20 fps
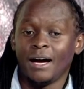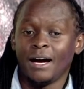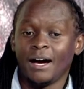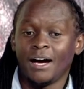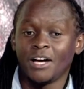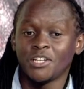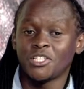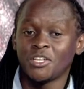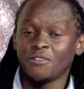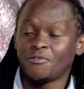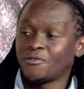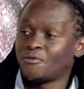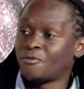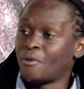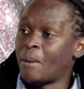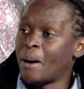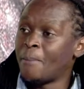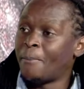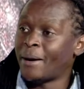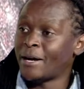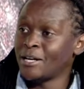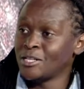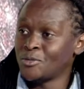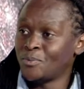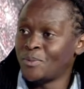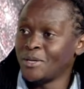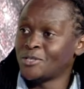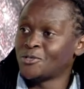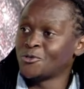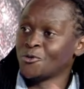uh, shift from my parents'
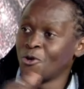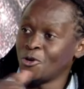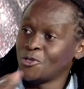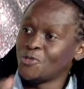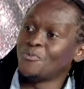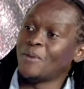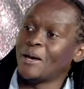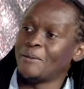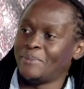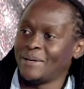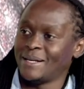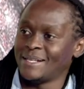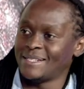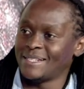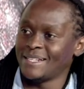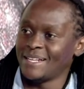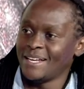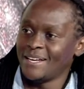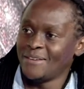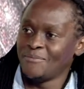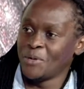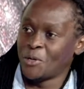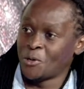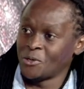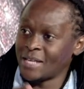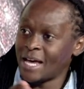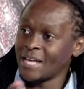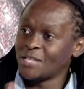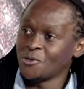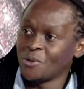place to go to my place. Uh-huh.
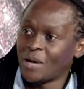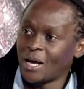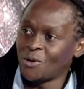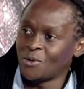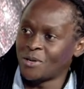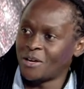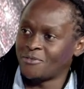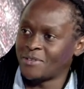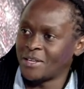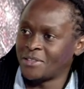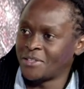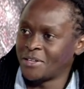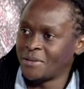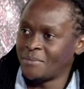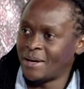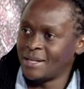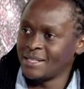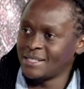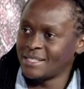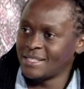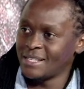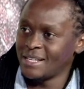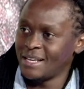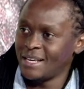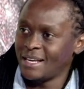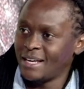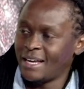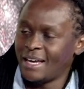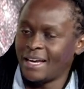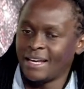Because I yes. took a loan after three months,
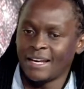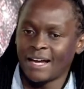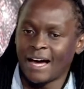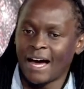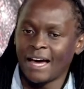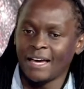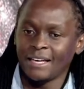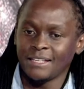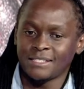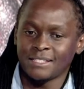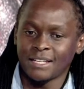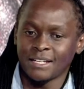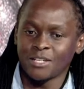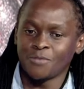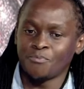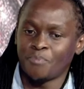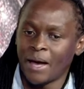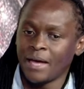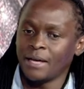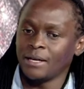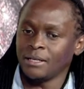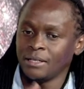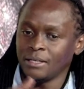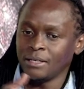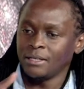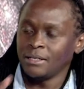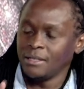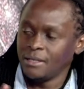mm-hmm. and I started buying